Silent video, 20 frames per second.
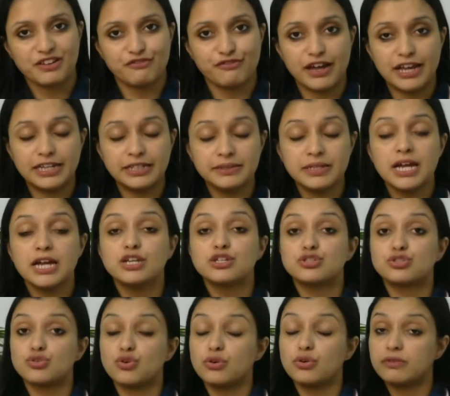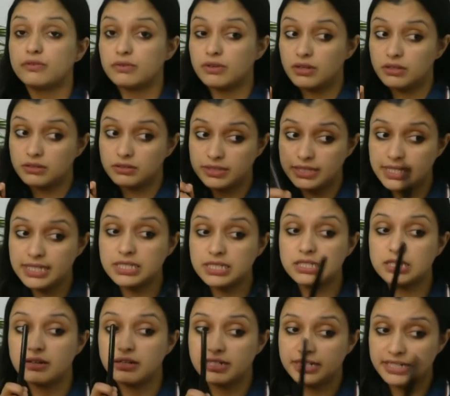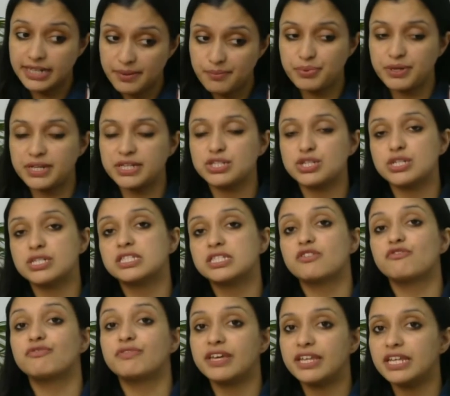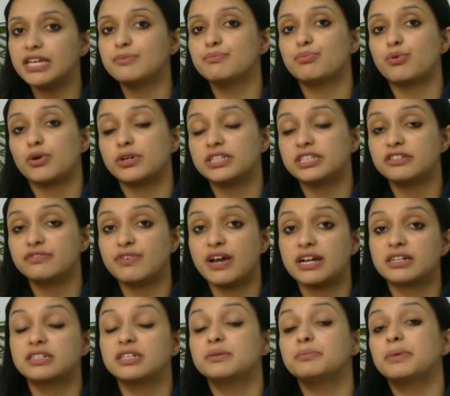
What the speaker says: Fine. So this temperature is a very important factor,